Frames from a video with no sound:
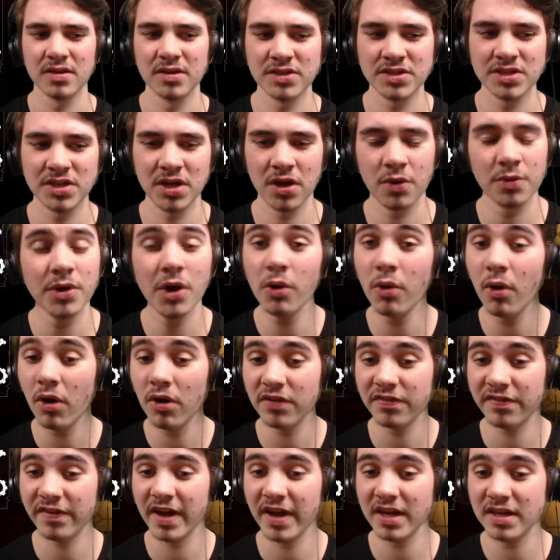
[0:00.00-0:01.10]
So, no
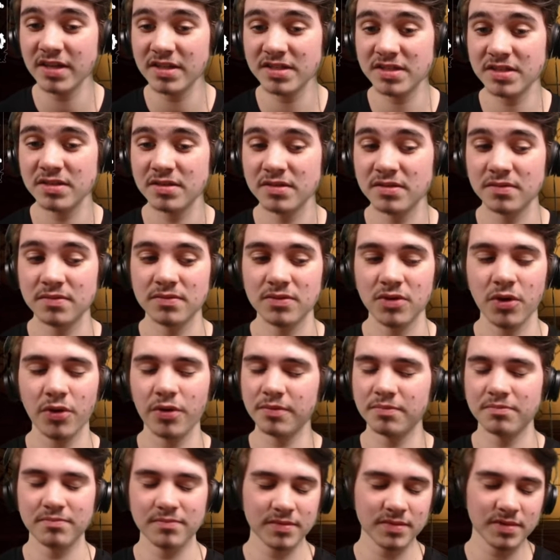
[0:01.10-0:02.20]
artifacts. Or,
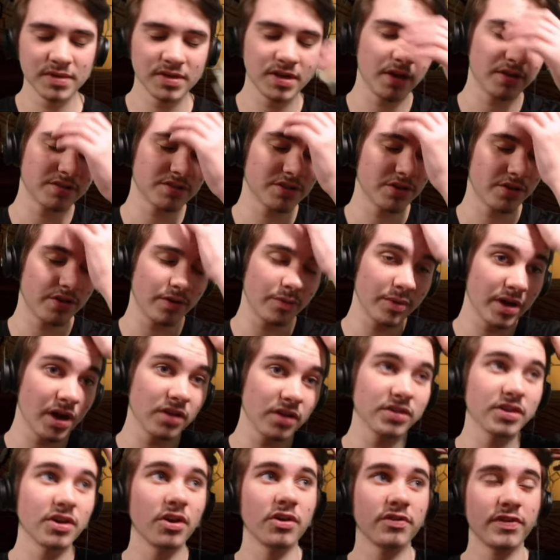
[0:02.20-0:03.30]
not sorry, we got
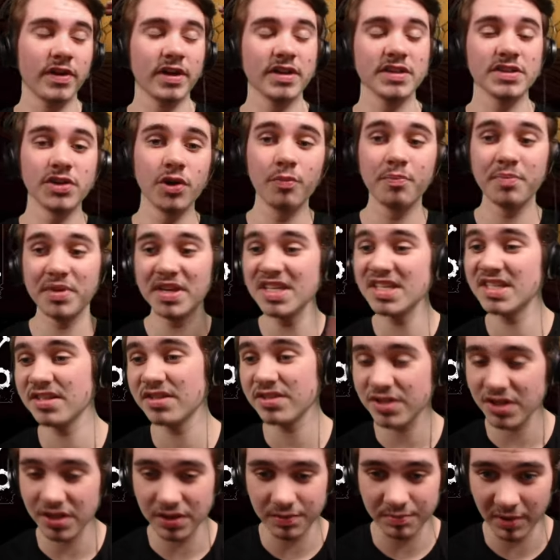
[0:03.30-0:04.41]
the artifacts. No pieces
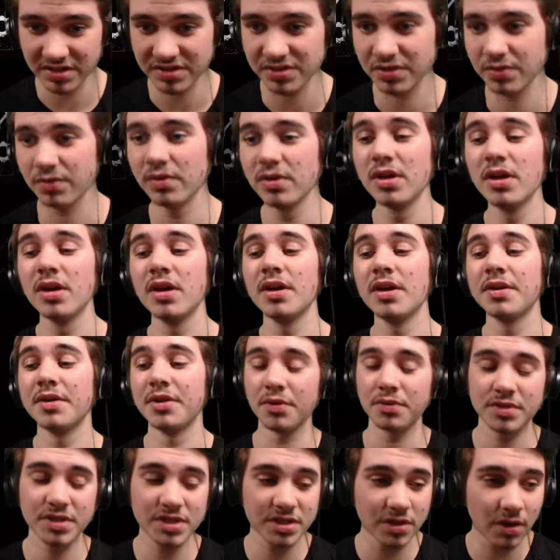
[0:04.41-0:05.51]
to the puzzle, no
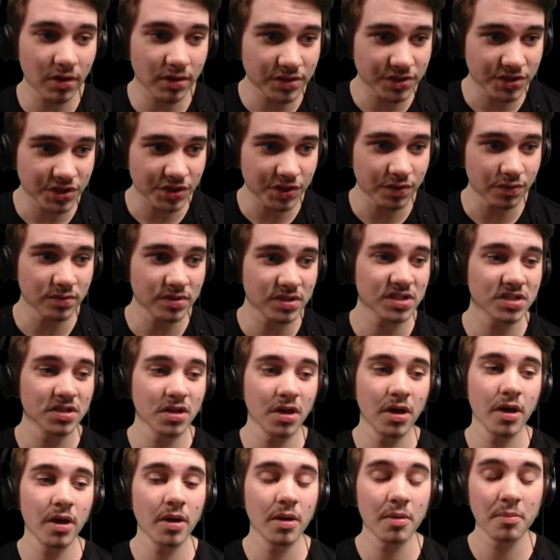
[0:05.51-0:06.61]
song tunes,
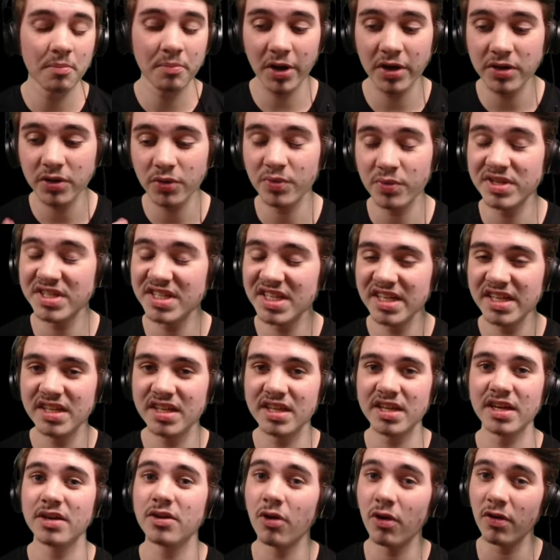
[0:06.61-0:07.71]
but we did
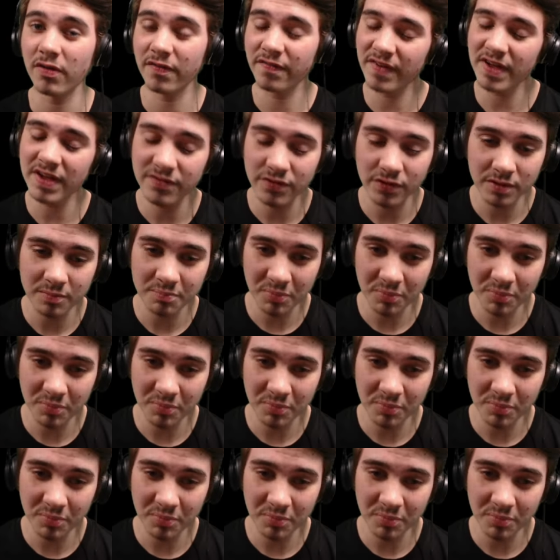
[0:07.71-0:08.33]
get our favorite